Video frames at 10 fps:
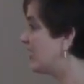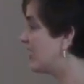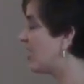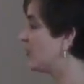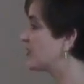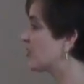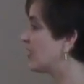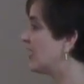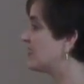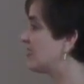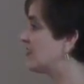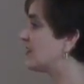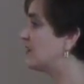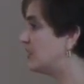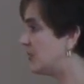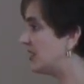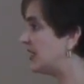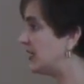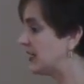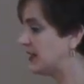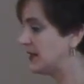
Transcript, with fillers: it helps create a sense of unity.